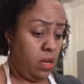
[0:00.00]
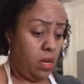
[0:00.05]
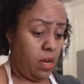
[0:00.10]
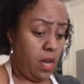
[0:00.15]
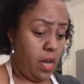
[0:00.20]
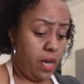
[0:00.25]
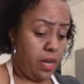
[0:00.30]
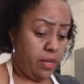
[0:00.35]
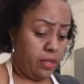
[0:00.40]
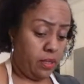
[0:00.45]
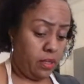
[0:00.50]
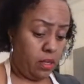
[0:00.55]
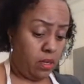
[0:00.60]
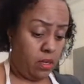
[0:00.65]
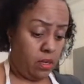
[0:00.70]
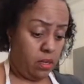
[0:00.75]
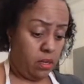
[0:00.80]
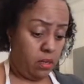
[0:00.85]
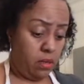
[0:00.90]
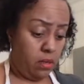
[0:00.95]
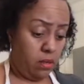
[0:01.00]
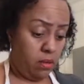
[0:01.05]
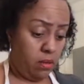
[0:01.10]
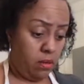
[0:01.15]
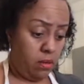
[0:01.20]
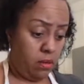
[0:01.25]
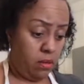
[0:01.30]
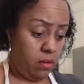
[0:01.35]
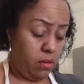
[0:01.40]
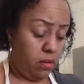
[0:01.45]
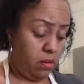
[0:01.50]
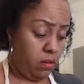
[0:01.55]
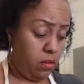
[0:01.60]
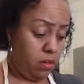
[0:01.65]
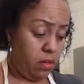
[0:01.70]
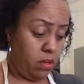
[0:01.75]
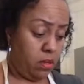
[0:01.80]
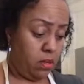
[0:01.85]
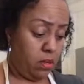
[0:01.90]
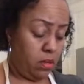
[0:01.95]
has
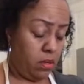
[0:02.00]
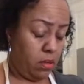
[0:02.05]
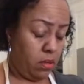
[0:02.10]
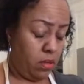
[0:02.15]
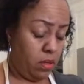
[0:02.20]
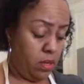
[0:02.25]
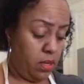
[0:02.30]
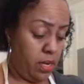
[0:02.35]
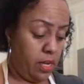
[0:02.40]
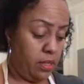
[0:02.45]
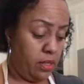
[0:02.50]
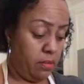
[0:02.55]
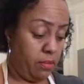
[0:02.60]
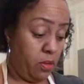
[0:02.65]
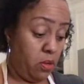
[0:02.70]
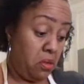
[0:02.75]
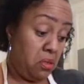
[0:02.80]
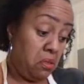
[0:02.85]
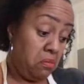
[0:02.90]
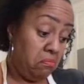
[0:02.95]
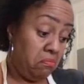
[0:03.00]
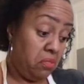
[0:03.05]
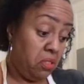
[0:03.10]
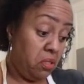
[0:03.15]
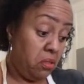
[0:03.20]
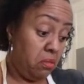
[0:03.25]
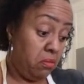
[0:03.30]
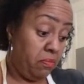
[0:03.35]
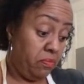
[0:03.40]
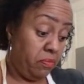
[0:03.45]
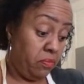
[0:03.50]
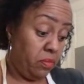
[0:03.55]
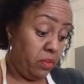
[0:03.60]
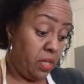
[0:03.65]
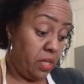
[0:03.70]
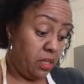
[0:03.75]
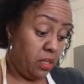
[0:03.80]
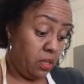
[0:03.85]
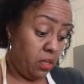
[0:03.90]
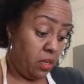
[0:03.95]
the condensed milk. So
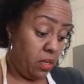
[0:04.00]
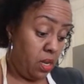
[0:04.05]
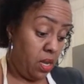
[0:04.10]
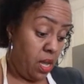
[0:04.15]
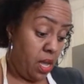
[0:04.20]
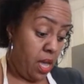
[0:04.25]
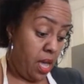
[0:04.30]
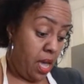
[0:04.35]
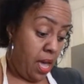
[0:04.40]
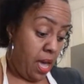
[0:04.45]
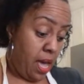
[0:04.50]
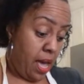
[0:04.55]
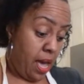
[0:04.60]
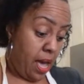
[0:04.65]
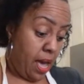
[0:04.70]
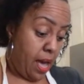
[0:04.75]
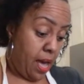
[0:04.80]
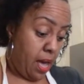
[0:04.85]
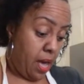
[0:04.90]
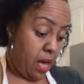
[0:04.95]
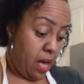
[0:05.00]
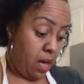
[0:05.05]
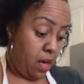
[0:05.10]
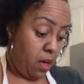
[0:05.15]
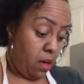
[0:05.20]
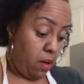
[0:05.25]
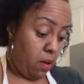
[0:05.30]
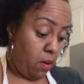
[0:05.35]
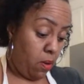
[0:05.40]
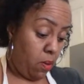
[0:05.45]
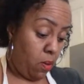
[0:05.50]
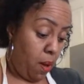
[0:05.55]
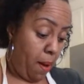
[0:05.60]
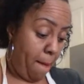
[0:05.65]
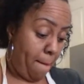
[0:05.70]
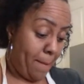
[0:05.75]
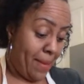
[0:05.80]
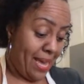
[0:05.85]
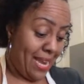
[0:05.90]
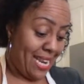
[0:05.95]
that's good.
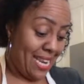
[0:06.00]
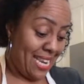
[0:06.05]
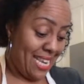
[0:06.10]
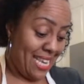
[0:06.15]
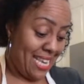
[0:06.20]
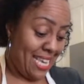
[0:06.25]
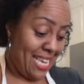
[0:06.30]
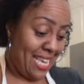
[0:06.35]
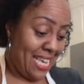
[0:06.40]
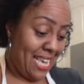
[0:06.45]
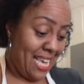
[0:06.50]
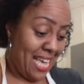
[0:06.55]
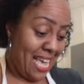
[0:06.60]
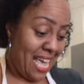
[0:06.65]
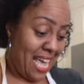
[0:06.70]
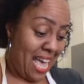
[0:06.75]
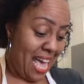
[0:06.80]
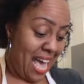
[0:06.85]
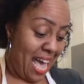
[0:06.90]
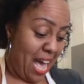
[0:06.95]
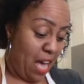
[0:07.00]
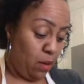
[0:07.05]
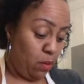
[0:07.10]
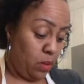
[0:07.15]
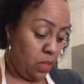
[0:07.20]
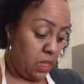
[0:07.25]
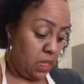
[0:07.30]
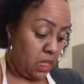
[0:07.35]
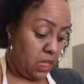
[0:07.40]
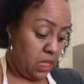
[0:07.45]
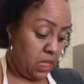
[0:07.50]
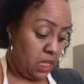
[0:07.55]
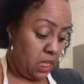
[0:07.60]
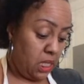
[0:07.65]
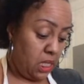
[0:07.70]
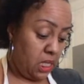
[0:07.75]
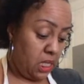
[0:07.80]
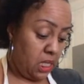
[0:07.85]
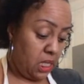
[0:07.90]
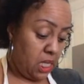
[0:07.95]
How many
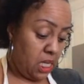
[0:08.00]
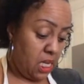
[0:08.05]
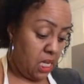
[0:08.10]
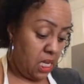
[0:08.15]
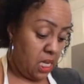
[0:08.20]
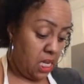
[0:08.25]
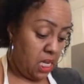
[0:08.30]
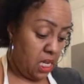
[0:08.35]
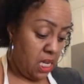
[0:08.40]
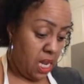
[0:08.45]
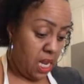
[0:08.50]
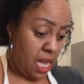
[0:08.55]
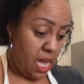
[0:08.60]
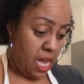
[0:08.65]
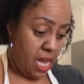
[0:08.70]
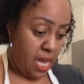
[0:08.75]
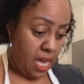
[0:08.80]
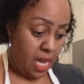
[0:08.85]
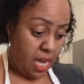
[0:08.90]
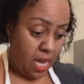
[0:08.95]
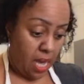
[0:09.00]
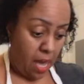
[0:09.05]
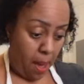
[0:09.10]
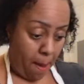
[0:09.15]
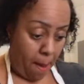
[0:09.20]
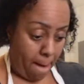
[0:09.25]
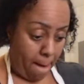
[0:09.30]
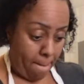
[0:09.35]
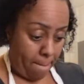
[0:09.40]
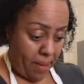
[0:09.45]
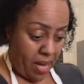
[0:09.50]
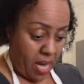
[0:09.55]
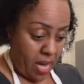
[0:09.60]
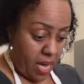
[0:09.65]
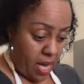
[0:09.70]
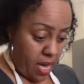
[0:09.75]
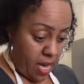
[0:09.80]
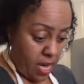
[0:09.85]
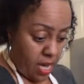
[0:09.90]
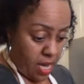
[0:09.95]
ounces in a
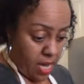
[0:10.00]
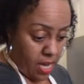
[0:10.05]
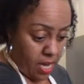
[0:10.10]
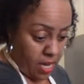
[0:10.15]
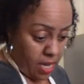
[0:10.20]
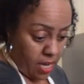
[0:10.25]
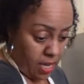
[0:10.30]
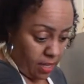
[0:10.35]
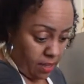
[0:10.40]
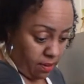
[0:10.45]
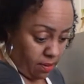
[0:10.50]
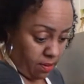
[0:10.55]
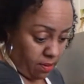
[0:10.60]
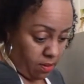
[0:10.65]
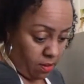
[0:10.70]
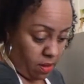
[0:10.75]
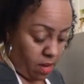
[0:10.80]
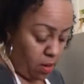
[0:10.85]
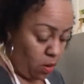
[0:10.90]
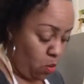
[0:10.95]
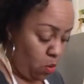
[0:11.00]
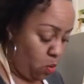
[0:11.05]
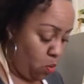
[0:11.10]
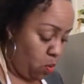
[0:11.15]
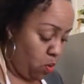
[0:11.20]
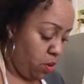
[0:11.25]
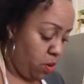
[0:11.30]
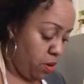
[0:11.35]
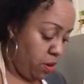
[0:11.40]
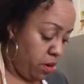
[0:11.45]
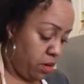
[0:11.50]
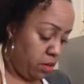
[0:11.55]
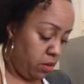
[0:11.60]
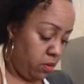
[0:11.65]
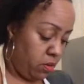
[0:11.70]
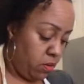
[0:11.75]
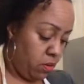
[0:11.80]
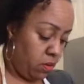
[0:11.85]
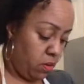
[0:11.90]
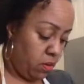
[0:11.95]
pint, a quart.